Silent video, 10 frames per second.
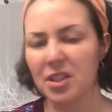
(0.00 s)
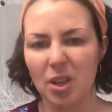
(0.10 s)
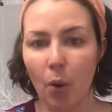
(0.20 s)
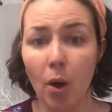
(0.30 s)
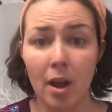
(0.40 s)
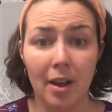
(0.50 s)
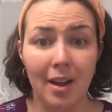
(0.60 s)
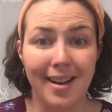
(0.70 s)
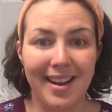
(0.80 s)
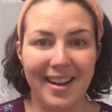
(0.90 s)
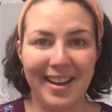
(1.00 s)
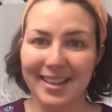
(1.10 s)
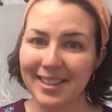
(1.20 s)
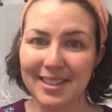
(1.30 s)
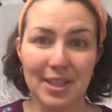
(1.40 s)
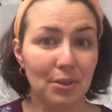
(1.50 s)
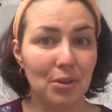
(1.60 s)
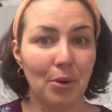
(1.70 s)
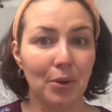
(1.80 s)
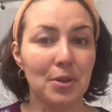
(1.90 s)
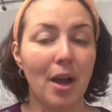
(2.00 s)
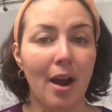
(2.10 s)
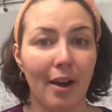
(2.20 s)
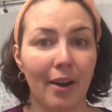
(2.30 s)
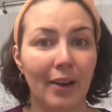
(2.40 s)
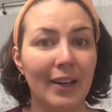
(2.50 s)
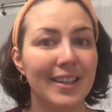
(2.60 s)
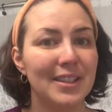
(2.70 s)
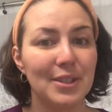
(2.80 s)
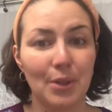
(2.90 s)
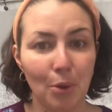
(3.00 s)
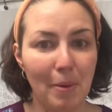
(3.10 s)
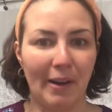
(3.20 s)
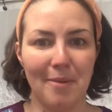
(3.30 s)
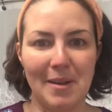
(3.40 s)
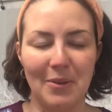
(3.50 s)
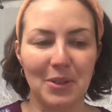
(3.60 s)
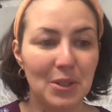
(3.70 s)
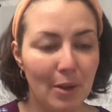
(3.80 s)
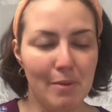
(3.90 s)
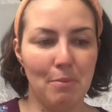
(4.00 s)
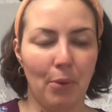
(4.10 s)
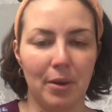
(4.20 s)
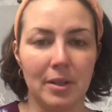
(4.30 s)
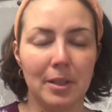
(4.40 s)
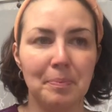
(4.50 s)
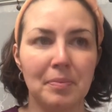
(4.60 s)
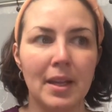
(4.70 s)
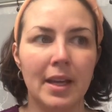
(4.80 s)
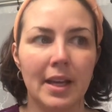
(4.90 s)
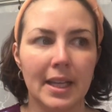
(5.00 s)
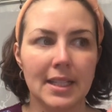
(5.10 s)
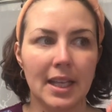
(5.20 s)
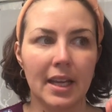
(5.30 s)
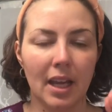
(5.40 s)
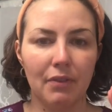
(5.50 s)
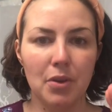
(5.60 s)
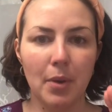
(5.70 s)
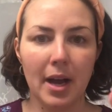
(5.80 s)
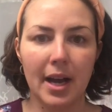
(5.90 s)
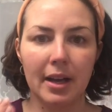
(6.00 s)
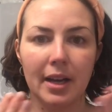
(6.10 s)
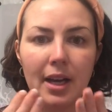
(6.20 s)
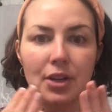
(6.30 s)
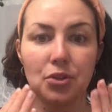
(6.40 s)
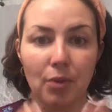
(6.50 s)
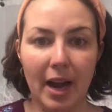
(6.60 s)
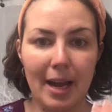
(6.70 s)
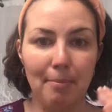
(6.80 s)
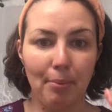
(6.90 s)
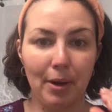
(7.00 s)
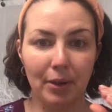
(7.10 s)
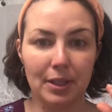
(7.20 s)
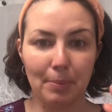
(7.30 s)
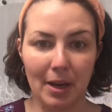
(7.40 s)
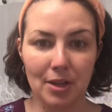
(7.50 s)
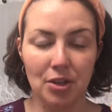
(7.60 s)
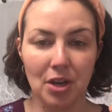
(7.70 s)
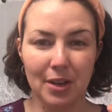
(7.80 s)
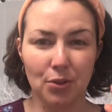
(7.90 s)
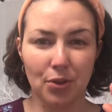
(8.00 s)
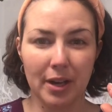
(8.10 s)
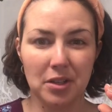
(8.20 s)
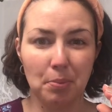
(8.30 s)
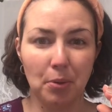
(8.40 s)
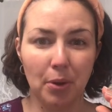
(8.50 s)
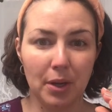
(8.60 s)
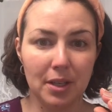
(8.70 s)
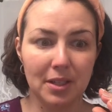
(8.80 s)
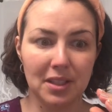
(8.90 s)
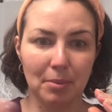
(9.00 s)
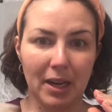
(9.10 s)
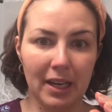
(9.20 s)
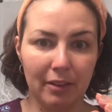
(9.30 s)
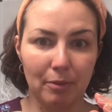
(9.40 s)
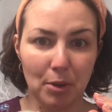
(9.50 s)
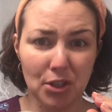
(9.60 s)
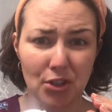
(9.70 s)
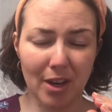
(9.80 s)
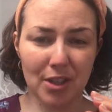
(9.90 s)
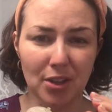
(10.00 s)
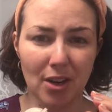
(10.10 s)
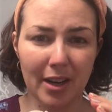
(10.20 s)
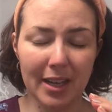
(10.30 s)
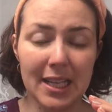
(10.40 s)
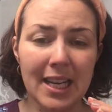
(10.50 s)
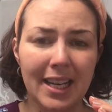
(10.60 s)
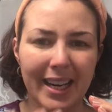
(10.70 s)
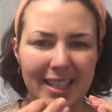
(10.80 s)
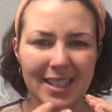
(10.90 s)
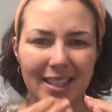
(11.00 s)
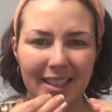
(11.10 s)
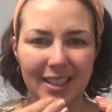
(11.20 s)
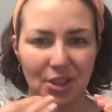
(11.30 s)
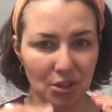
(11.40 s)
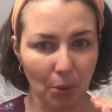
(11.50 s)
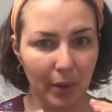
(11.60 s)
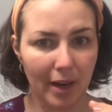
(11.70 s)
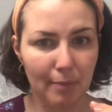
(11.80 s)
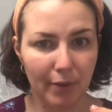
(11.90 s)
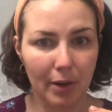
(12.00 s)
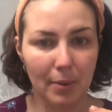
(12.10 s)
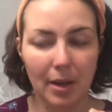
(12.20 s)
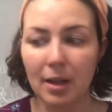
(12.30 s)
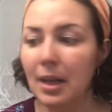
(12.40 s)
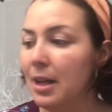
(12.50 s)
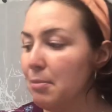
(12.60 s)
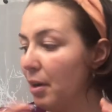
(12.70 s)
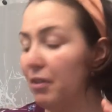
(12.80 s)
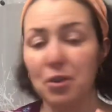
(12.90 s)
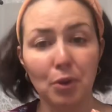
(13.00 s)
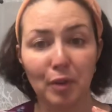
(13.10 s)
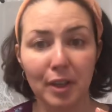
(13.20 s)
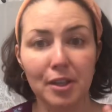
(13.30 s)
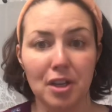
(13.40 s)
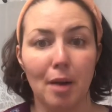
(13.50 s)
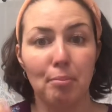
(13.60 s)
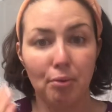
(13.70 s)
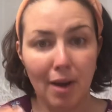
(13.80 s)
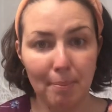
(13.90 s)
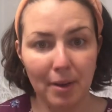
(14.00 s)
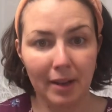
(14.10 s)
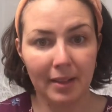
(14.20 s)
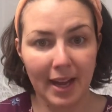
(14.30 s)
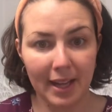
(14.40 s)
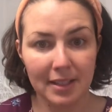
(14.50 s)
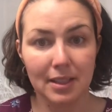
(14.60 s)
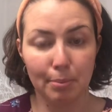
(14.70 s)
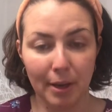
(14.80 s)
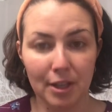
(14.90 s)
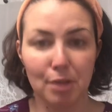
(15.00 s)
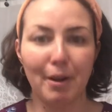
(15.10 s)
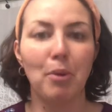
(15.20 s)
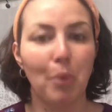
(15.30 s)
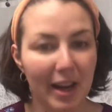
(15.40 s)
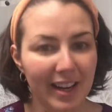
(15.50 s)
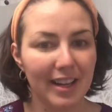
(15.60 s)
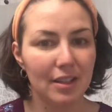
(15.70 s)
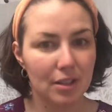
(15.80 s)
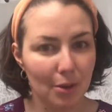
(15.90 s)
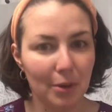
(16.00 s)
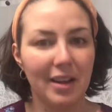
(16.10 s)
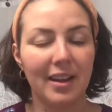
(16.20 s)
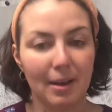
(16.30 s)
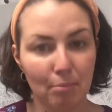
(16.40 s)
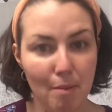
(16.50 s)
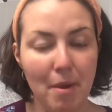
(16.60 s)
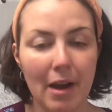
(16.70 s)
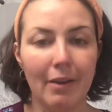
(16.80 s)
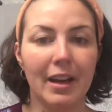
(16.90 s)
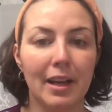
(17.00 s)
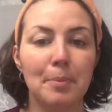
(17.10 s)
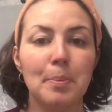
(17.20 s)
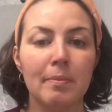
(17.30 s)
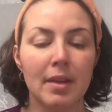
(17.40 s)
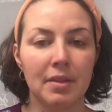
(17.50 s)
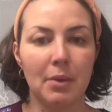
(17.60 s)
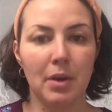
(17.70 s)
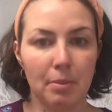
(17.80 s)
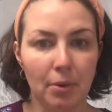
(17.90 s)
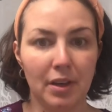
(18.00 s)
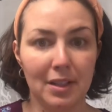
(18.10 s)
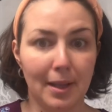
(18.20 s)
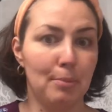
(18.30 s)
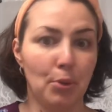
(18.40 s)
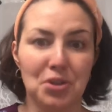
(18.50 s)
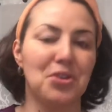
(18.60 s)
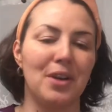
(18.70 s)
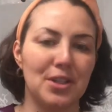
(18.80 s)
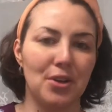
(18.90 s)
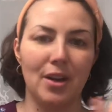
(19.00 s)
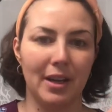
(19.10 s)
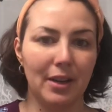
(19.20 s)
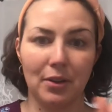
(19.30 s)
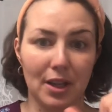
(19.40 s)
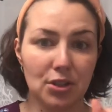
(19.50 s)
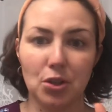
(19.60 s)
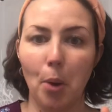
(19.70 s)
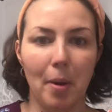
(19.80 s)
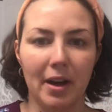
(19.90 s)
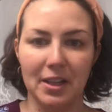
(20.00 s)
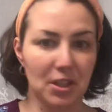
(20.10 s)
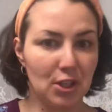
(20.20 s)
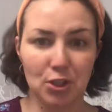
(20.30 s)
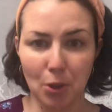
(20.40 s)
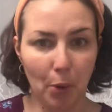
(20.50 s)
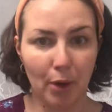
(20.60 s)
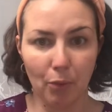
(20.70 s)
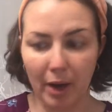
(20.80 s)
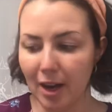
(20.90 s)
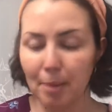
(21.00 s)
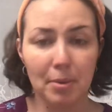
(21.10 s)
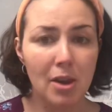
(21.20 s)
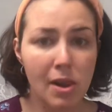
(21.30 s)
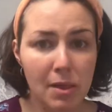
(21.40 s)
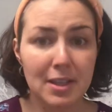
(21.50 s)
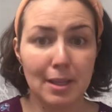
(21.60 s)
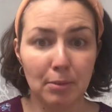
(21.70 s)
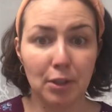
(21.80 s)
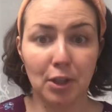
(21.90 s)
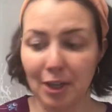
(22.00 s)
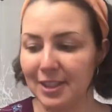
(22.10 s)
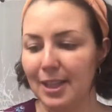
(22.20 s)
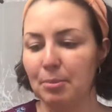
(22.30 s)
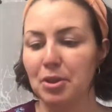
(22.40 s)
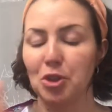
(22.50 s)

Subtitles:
So essences or toners are so paramount, so important. It's like if you had a dry, brittle sponge and you tried to put some kind of moisturizer on it, it's not gonna soak it up very well. But if you do a really good job prepping that sponge by wetting it, soaking it, and preparing it, then when you put that moisturizer on it or that soap on it, it's gonna soak it right up. Similar concept.